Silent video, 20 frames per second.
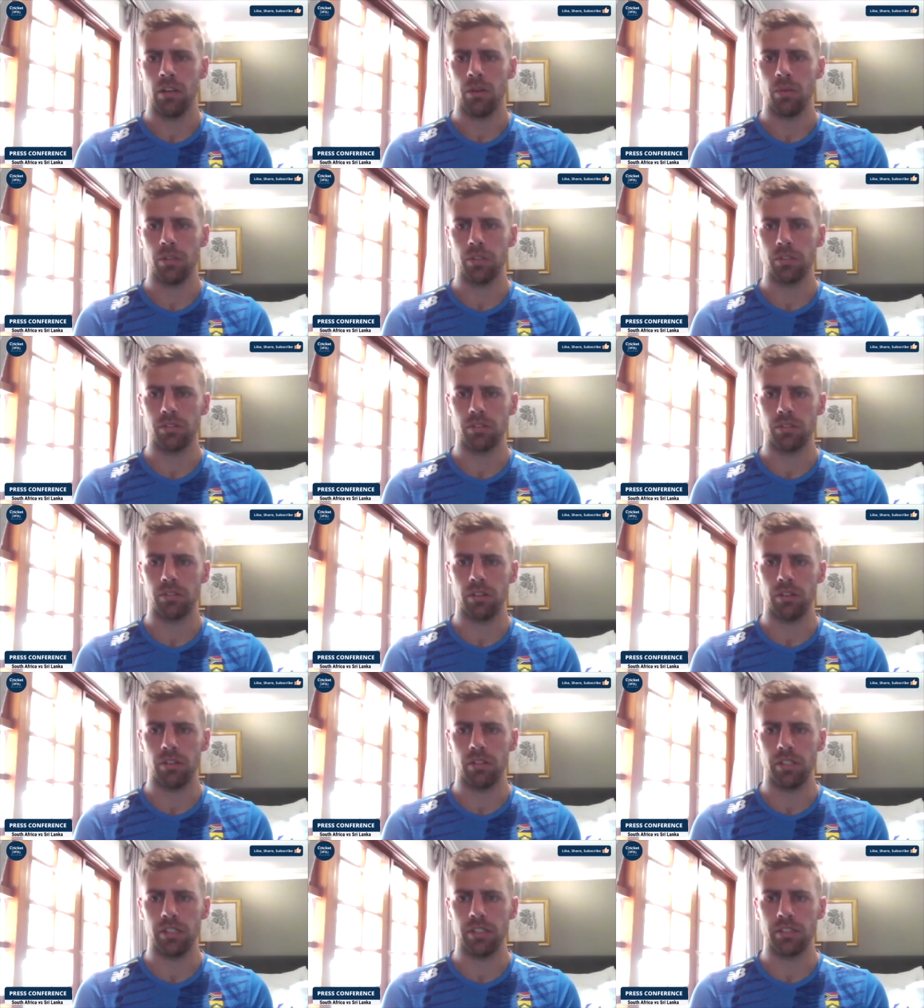what your
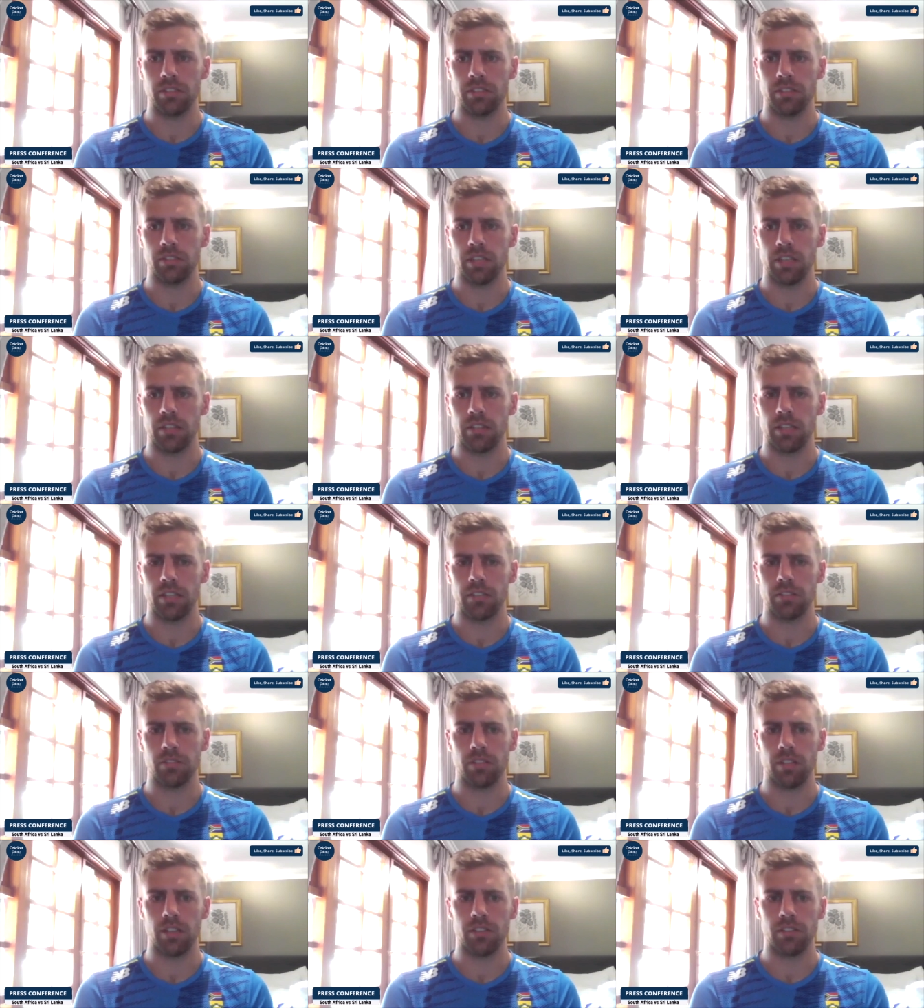role is at that
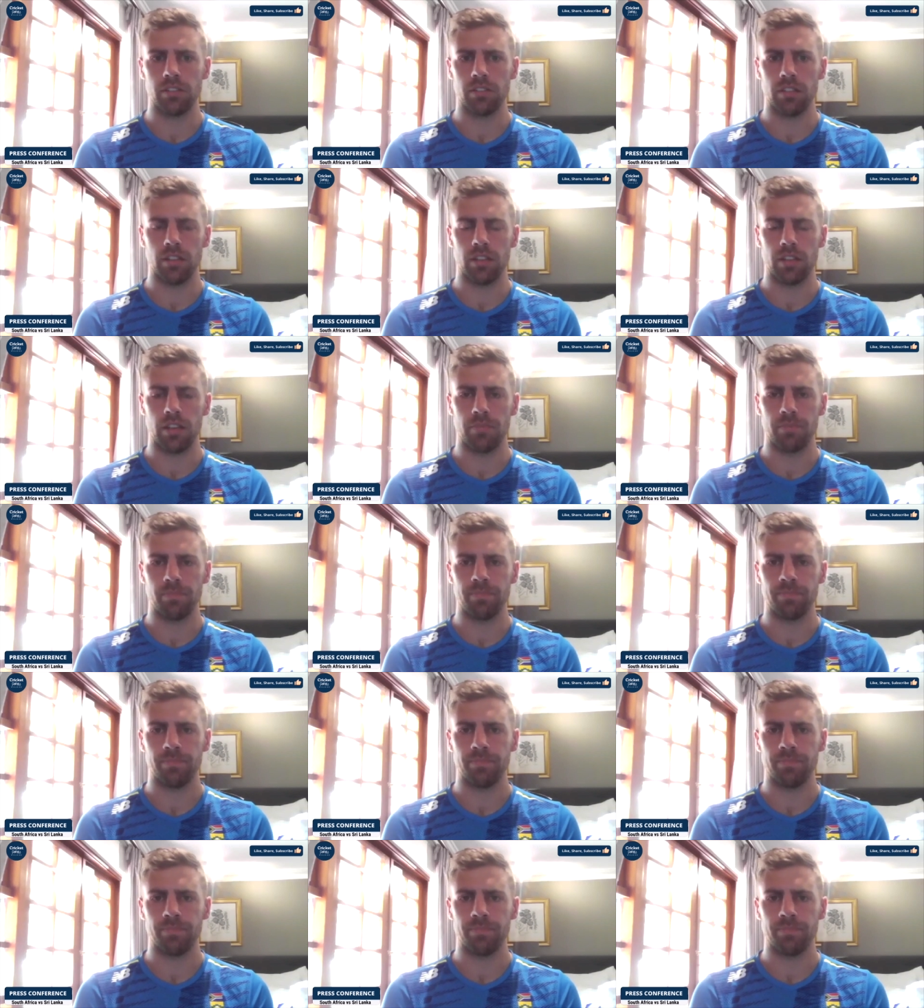stage in the game.